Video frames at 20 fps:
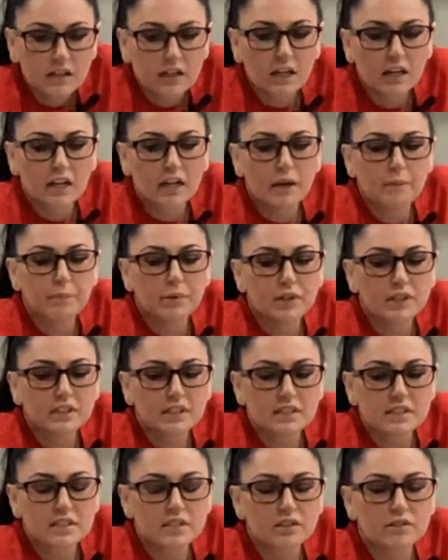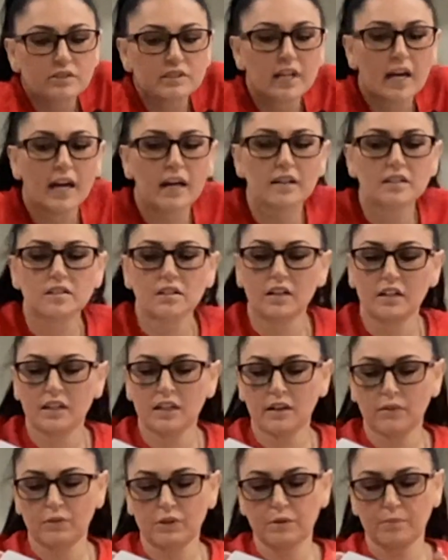and I put these little tags on
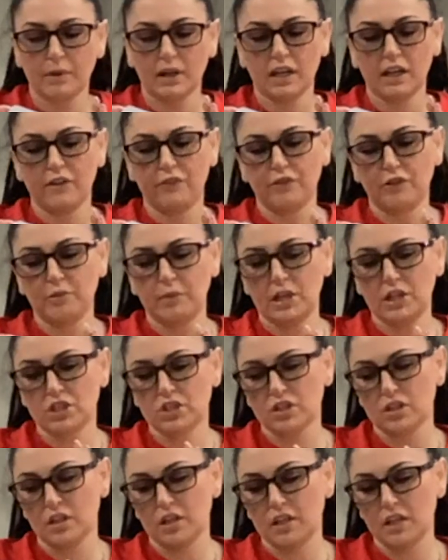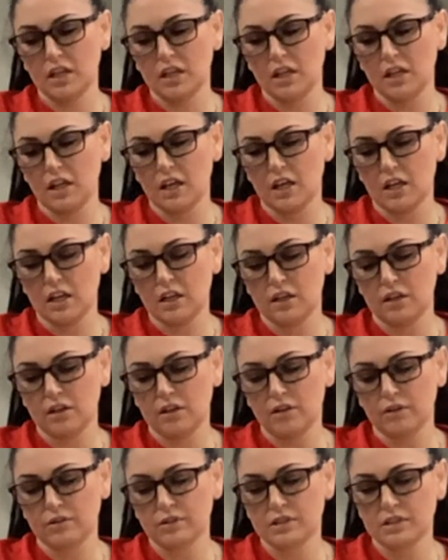it with my information on it and
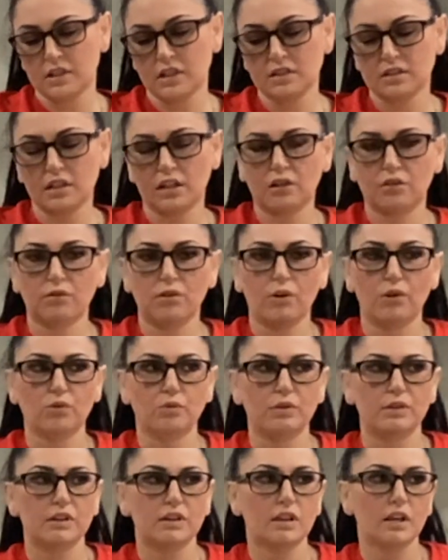it says like grown with